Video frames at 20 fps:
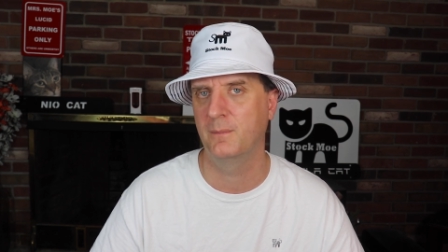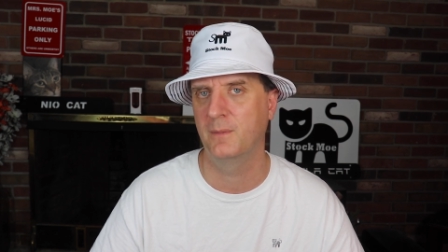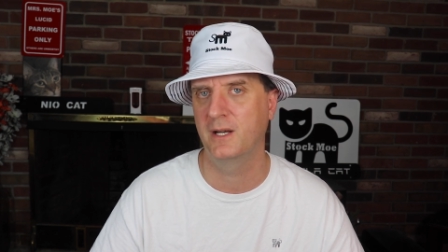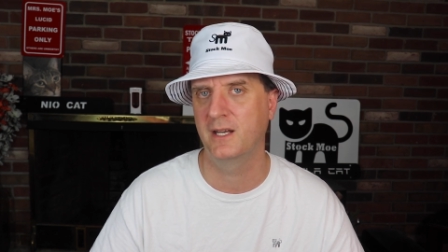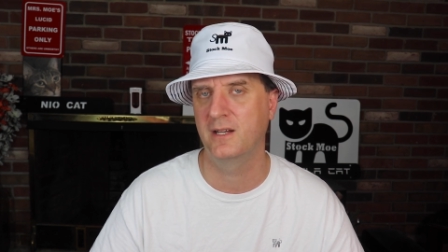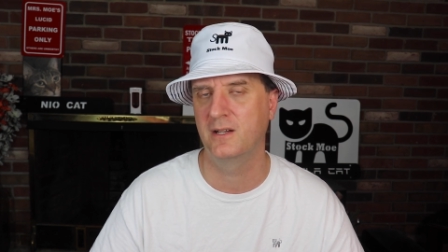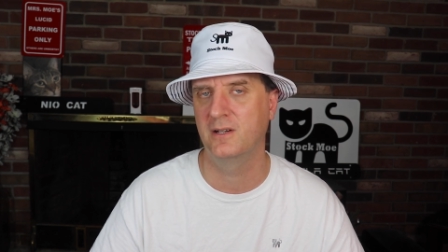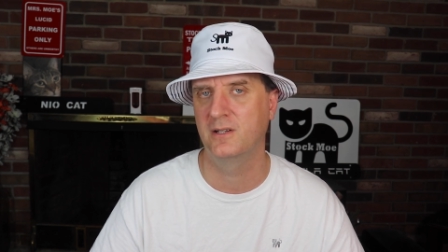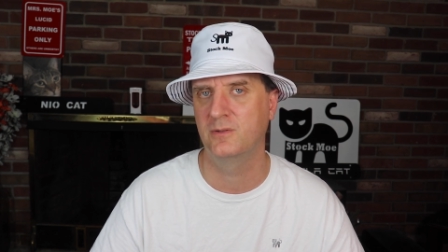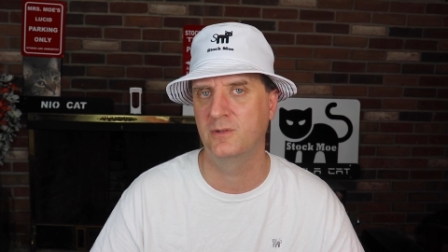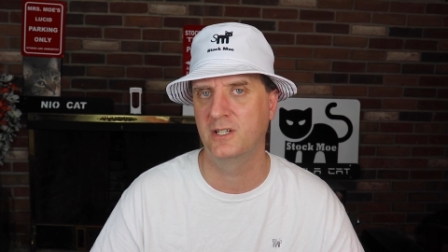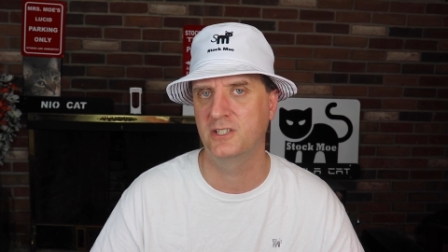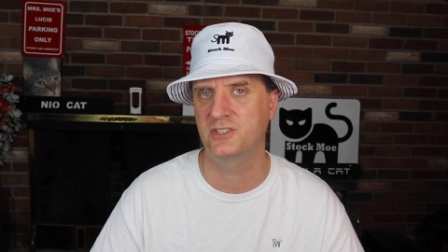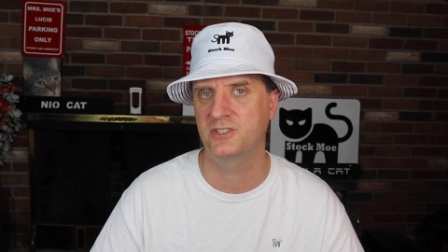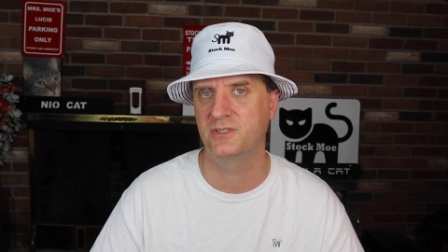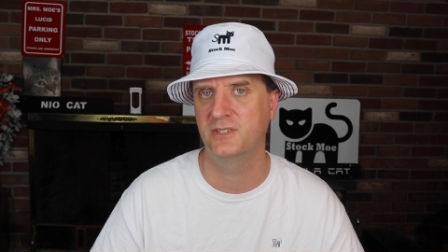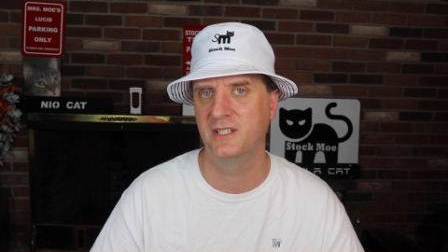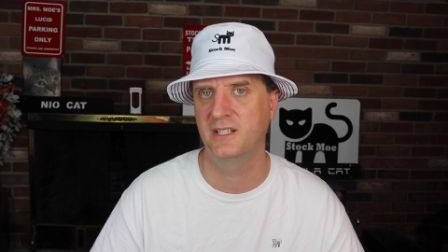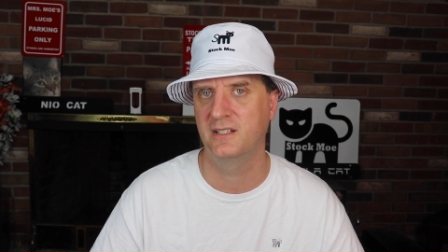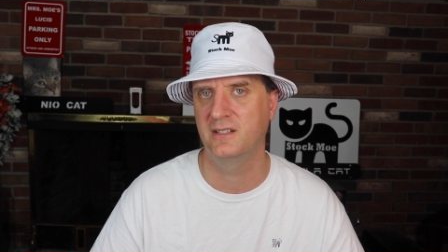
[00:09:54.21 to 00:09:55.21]
of money on Rush
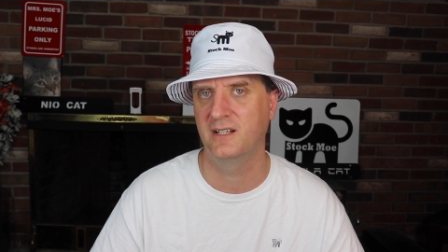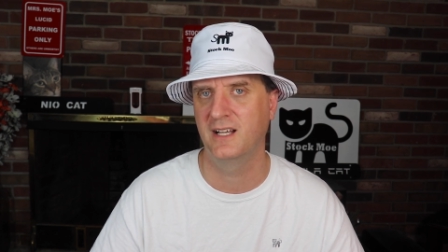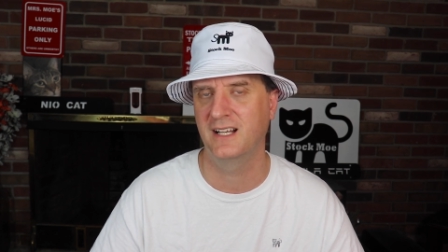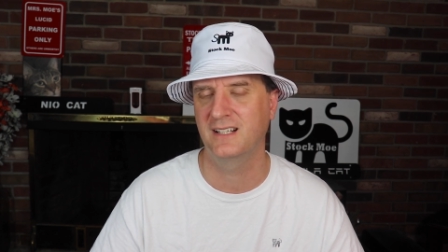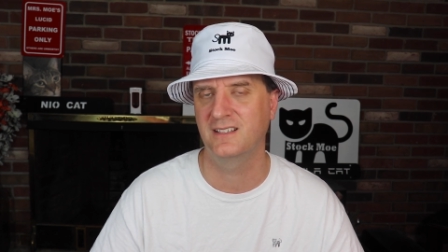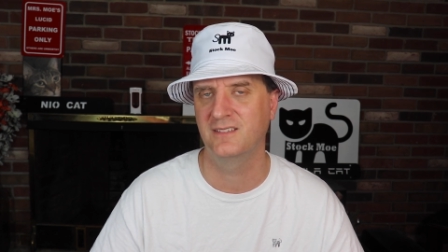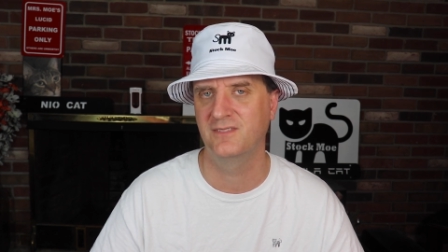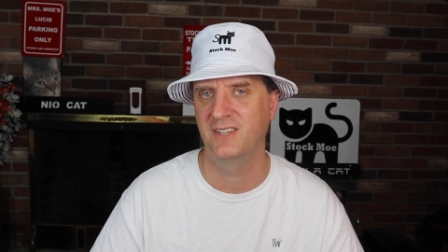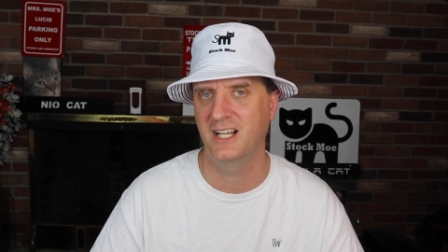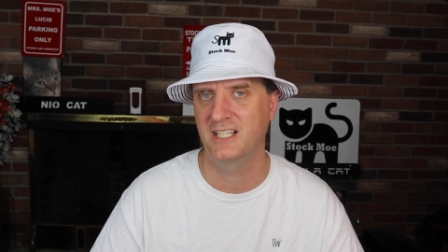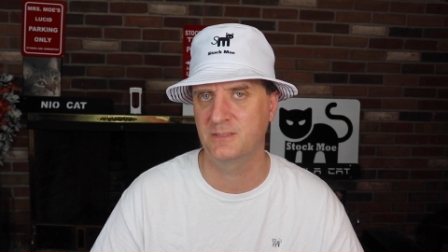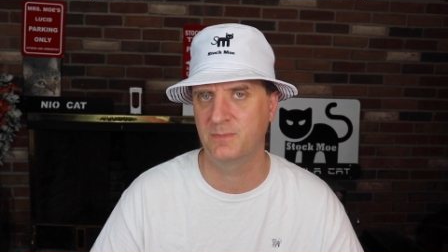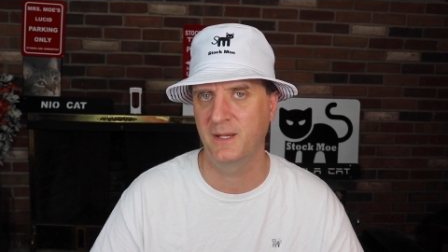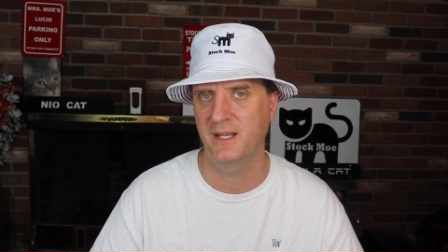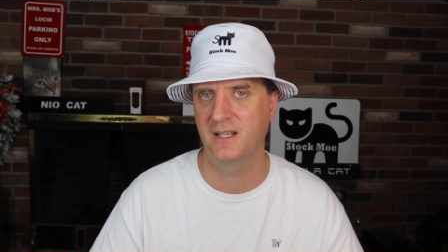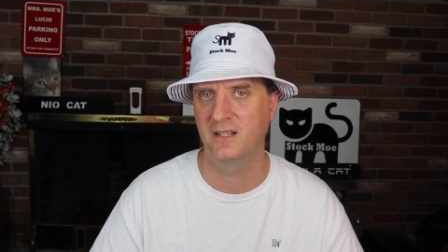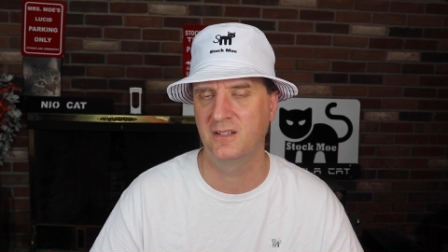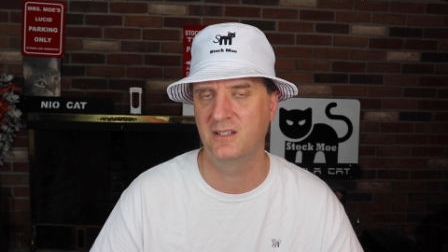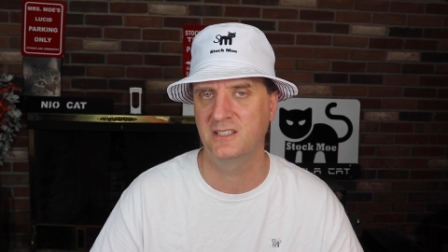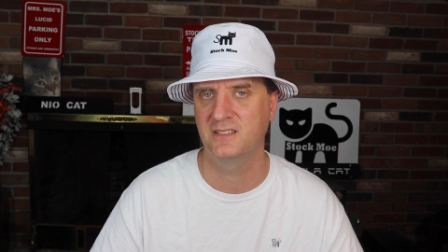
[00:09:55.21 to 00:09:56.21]
Street Interactive. That's
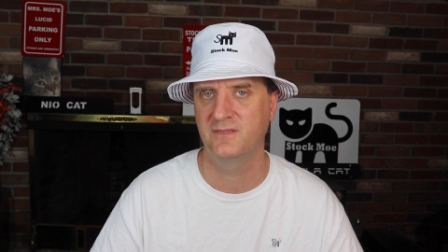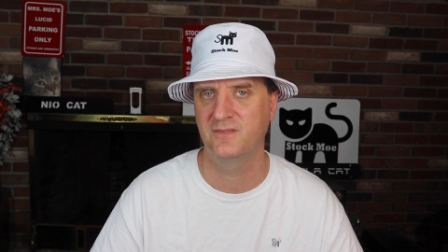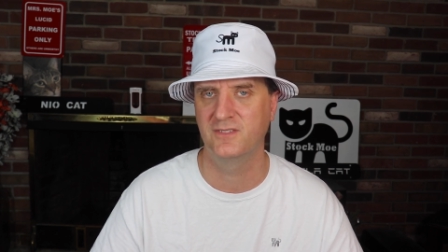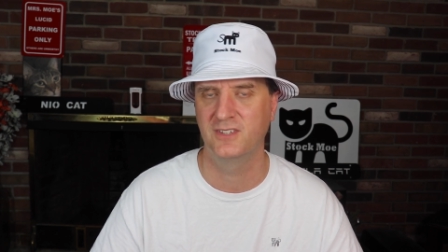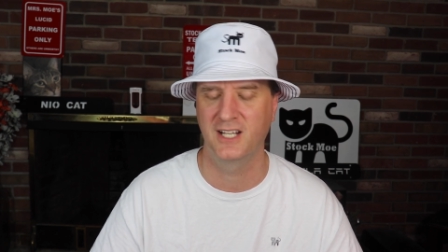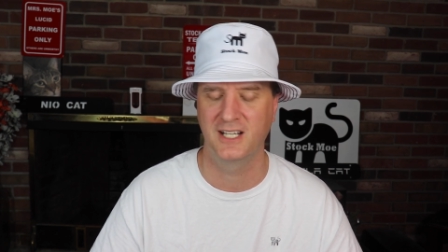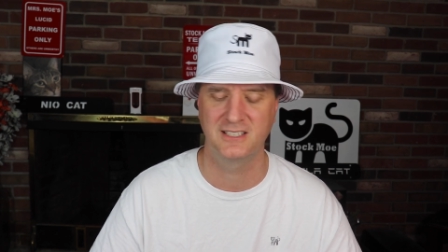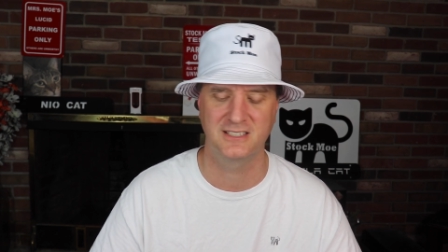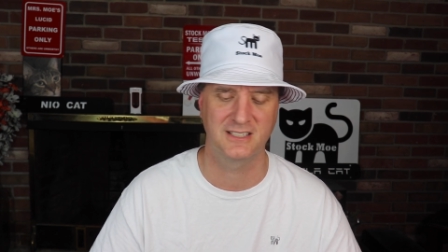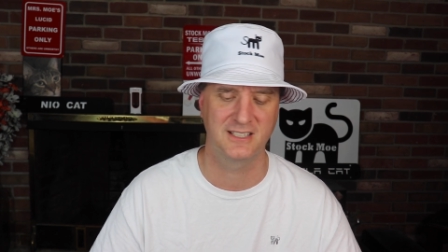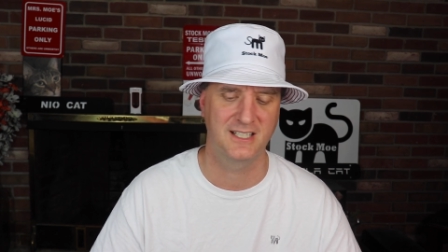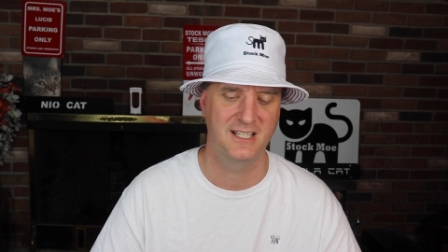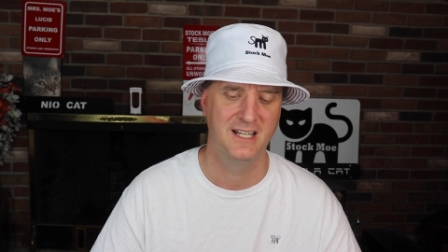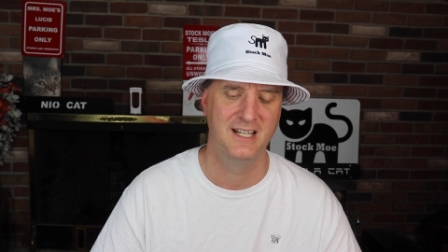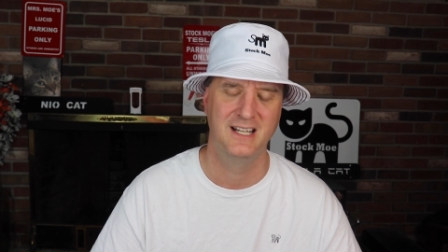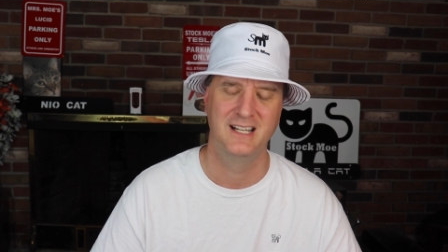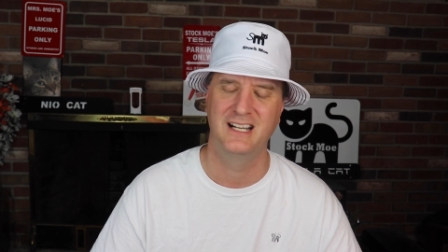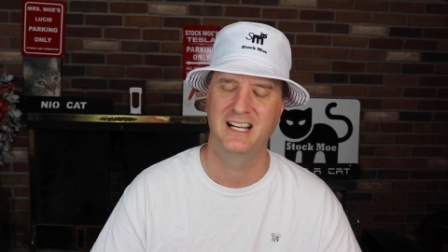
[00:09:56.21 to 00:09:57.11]
paying off nicely.